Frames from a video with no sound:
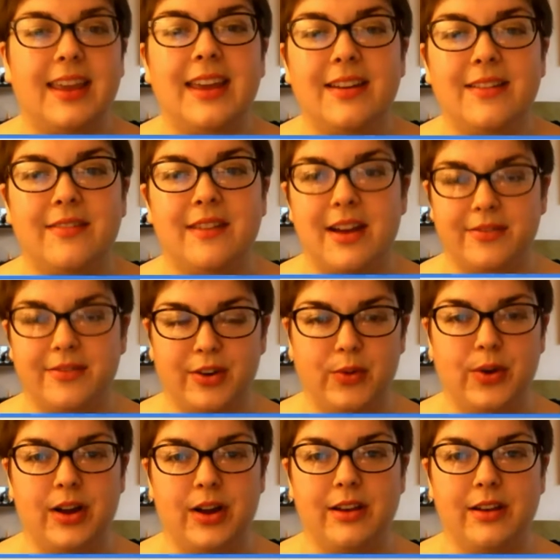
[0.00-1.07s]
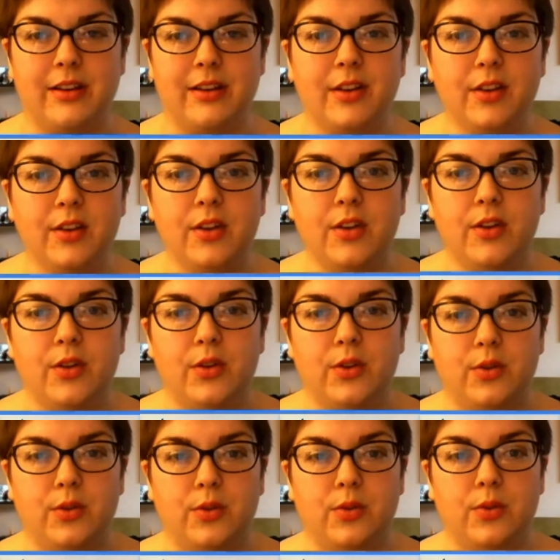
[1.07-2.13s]
give everyone
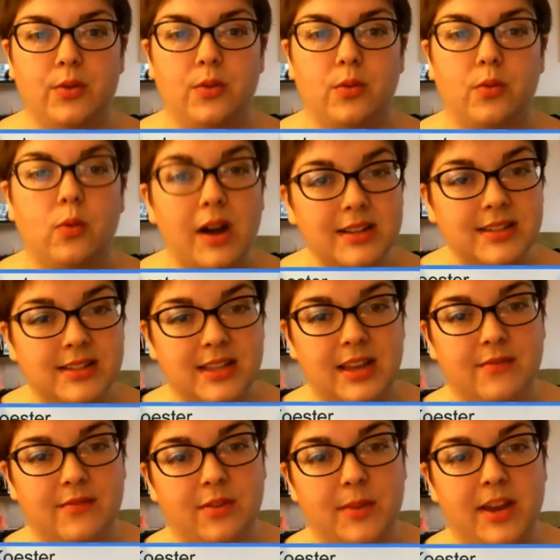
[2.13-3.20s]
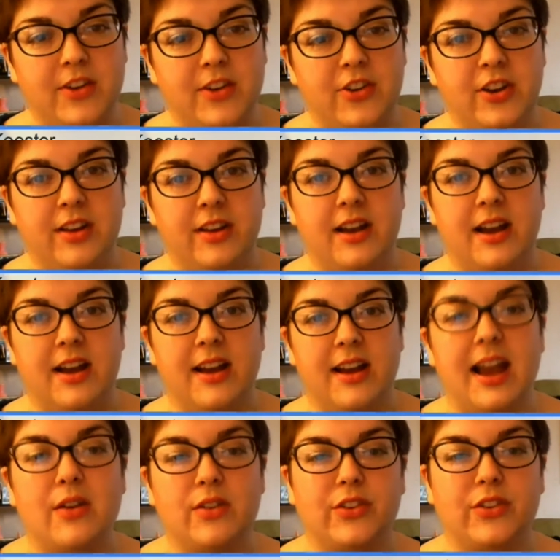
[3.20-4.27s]
who wants the information
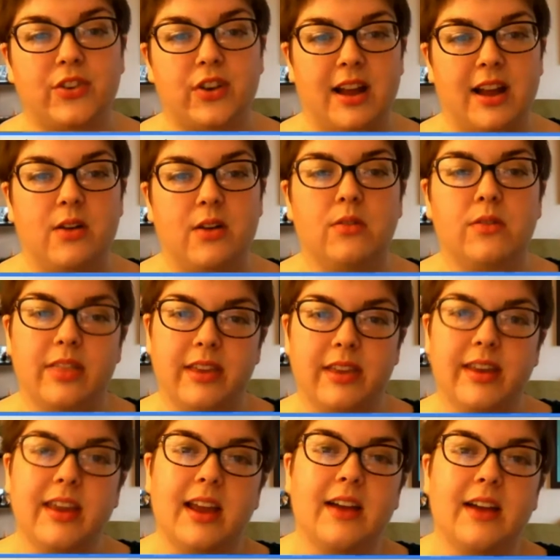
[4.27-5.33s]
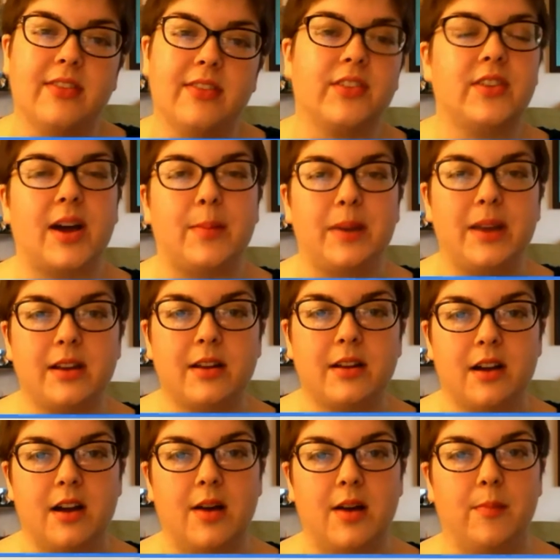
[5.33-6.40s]
on how to start out thinking on this
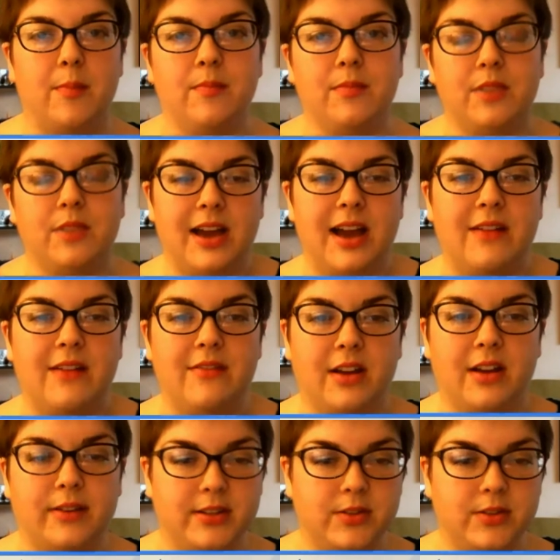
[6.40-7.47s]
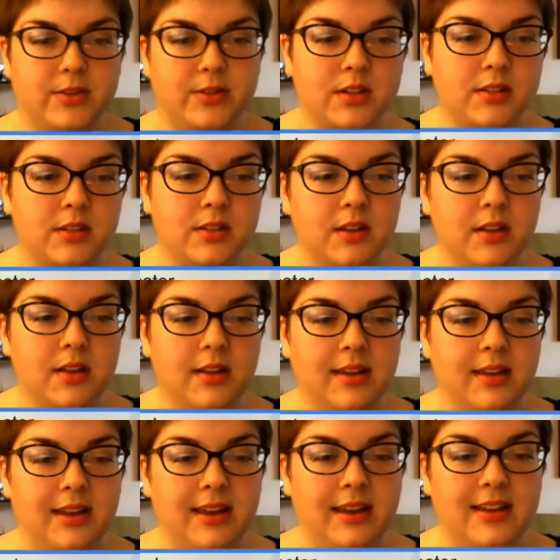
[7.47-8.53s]
topic, they'll have that resource.
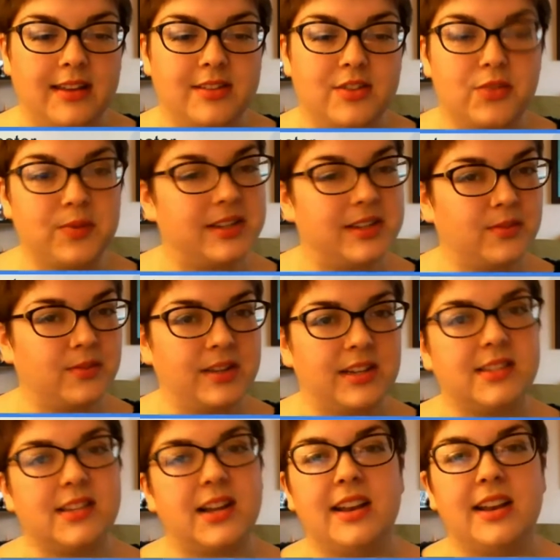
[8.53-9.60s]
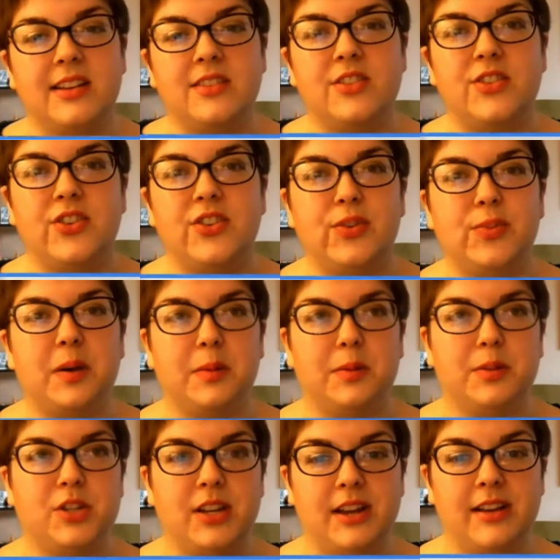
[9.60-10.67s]
And the reason we decided to
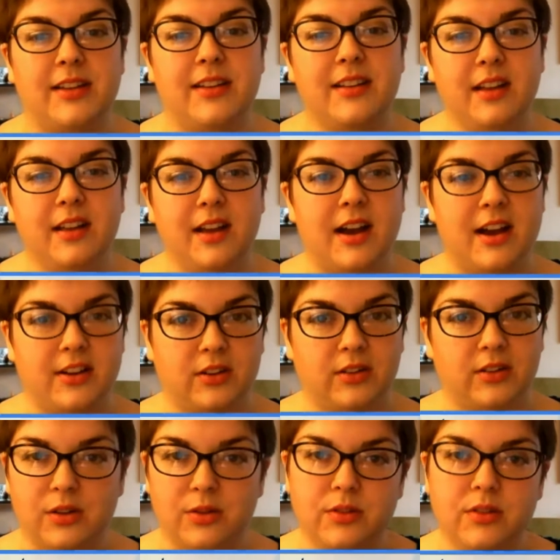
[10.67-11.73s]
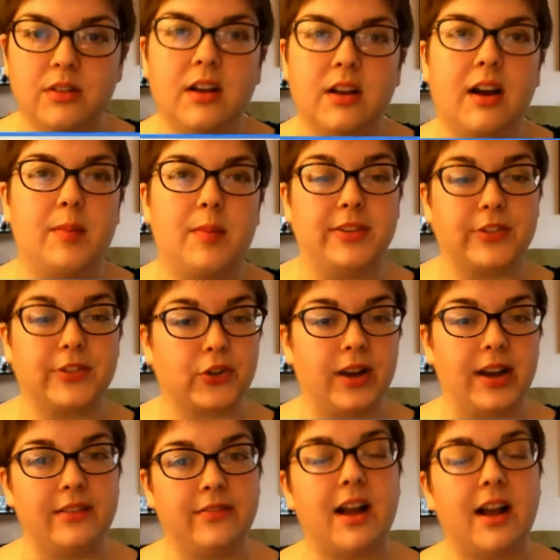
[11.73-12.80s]
publish it on our own, it's
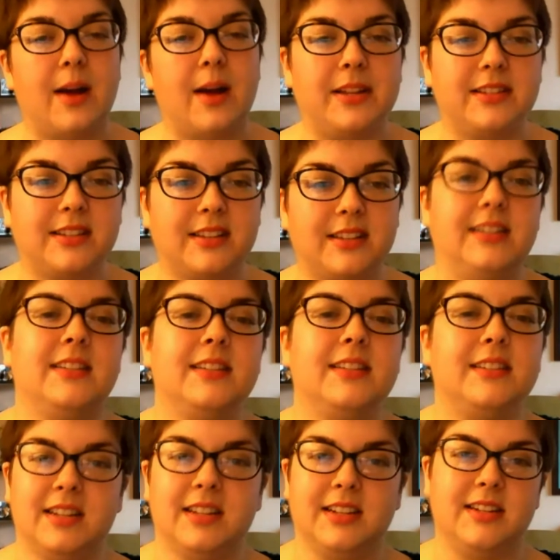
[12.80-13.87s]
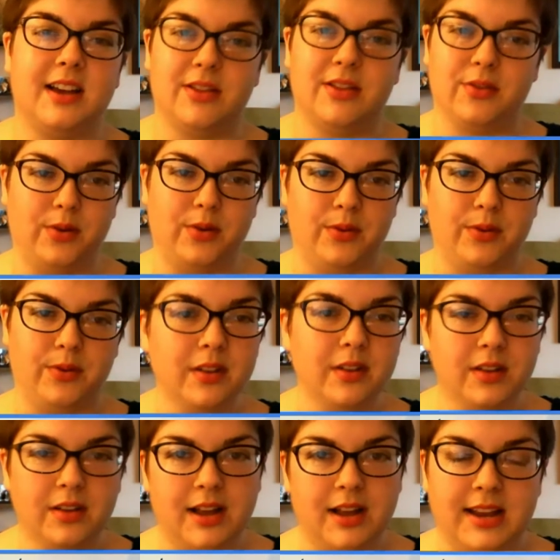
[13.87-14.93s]
Creative Commons licensed, it's not through
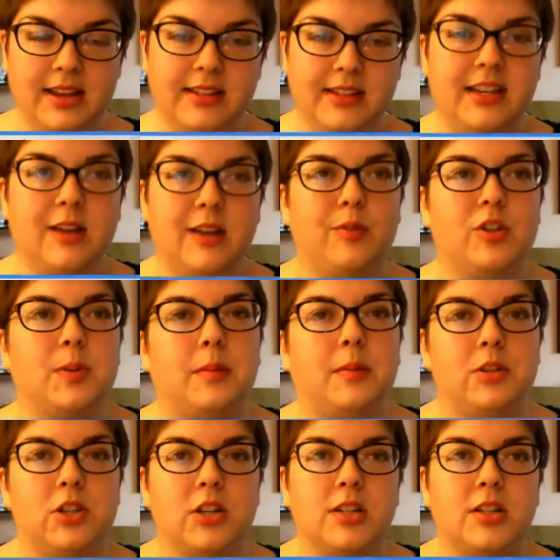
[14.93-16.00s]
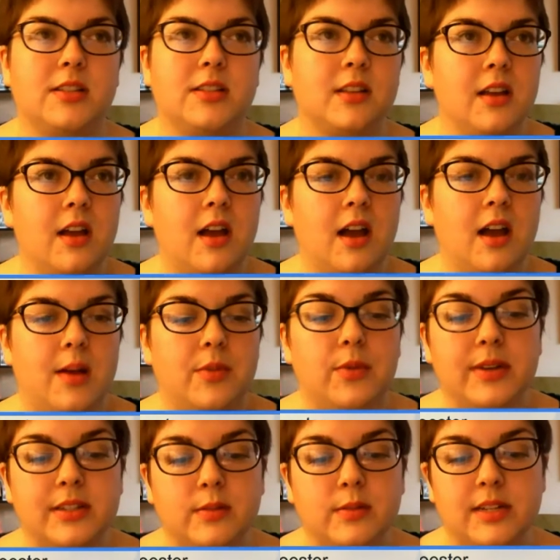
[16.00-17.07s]
any established publishers. The
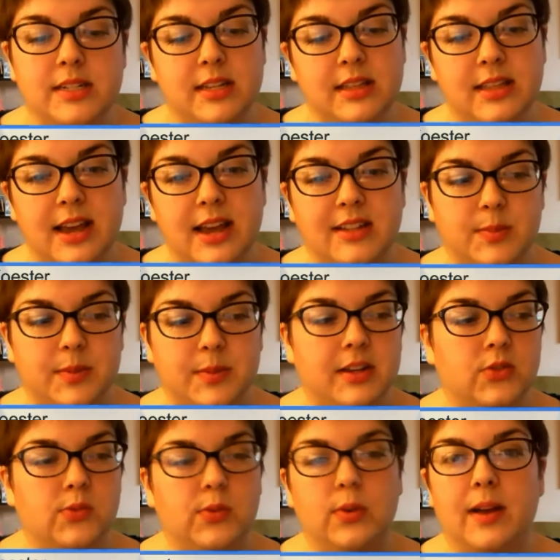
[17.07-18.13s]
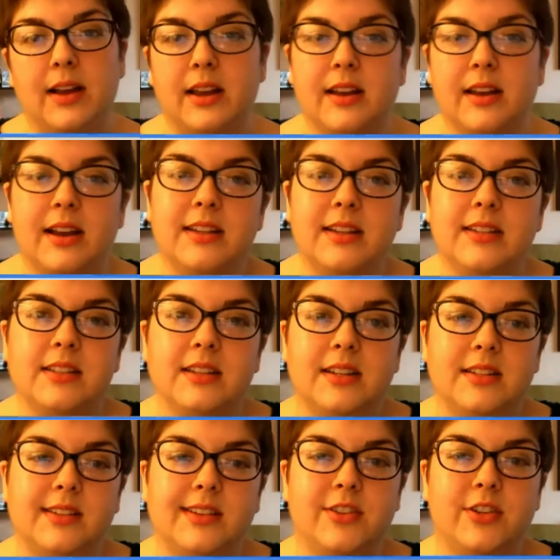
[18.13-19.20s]
reason we did that is because we recognize
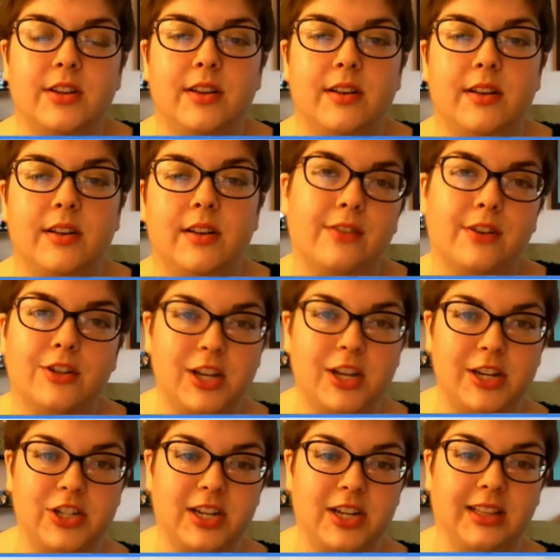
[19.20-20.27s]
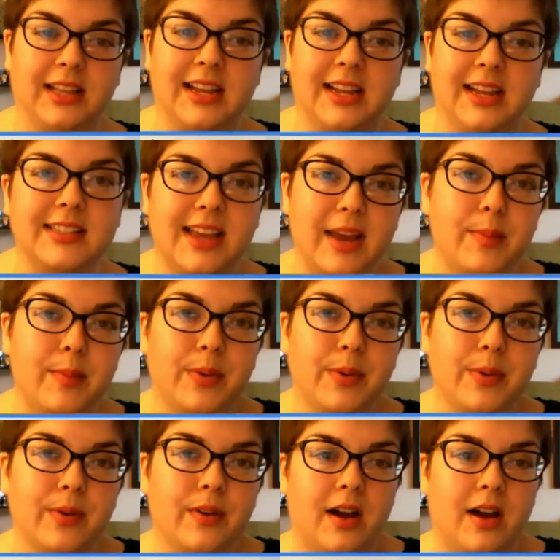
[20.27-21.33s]
it's such an ever-changing landscape.
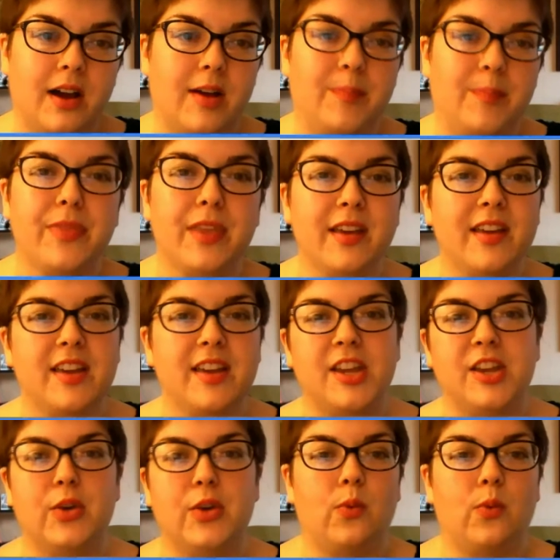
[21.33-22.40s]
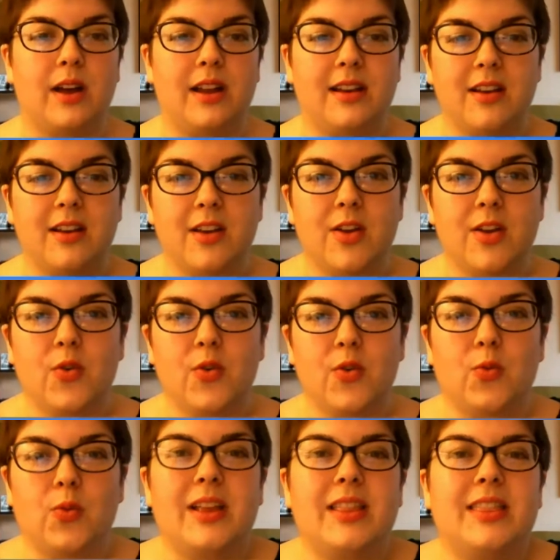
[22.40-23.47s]
What
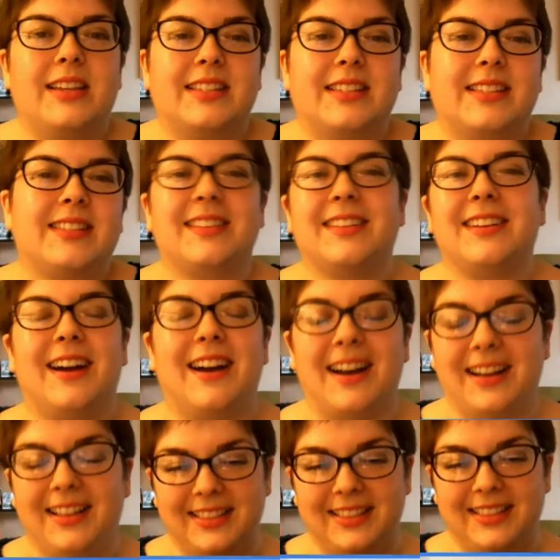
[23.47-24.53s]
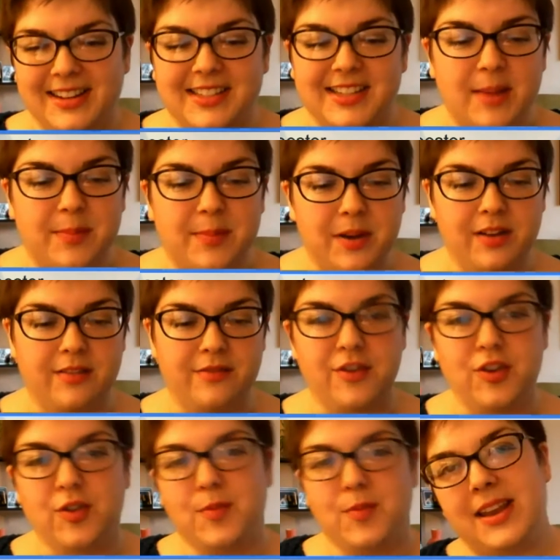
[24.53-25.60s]
this landscape of
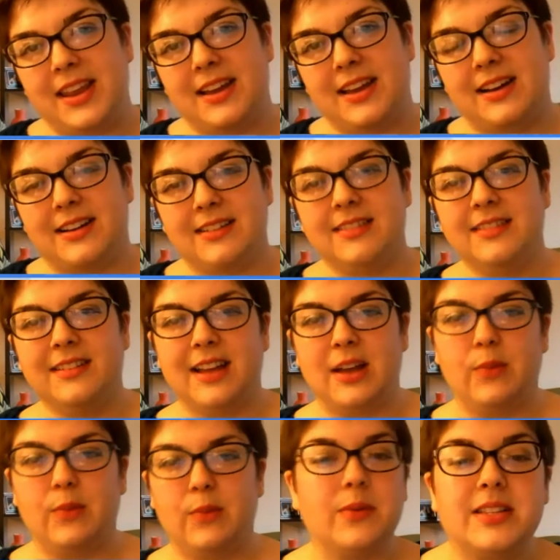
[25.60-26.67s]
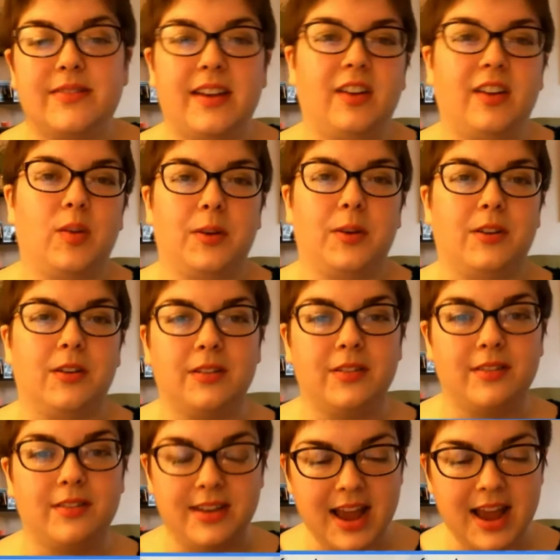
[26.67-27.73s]
new media and what was
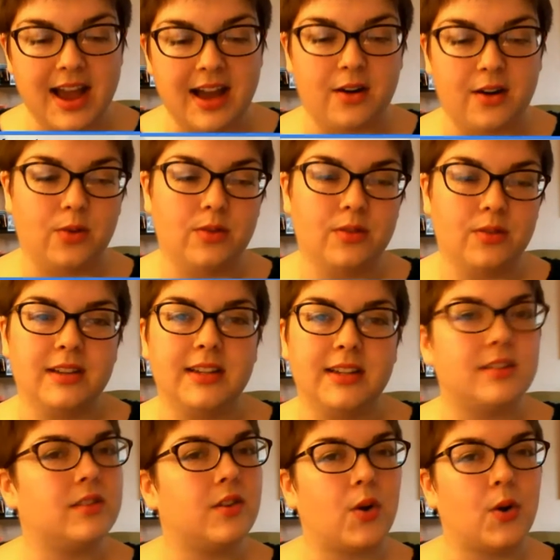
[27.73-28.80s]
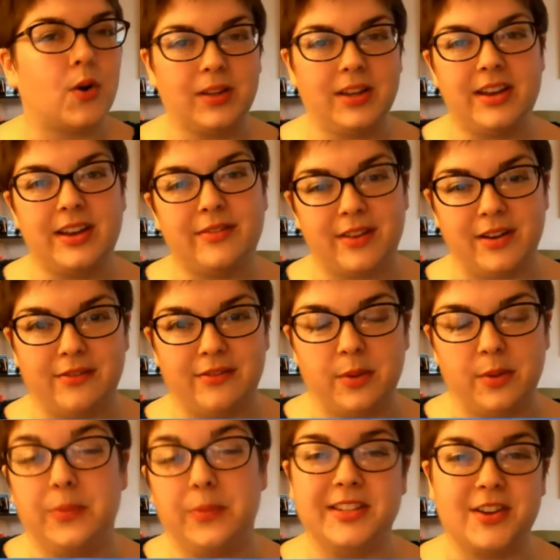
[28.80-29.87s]
available now is wholly different
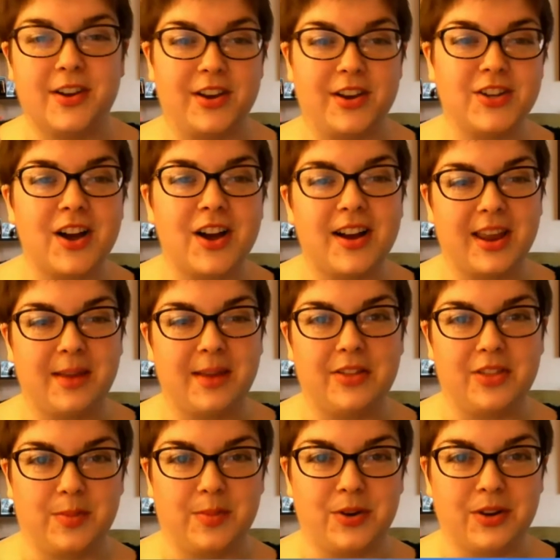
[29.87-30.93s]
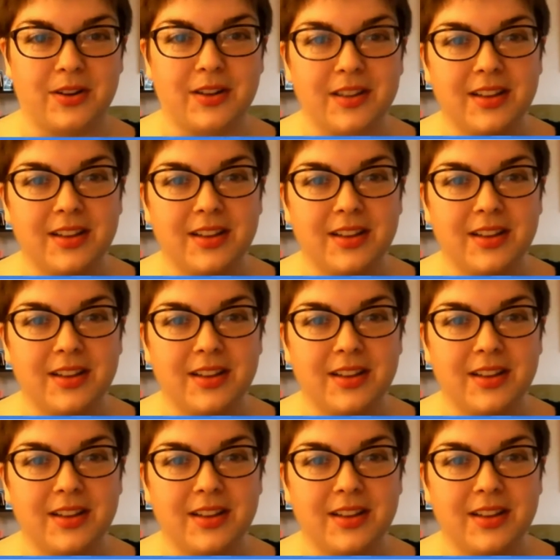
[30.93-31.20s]
from when we started talking about the book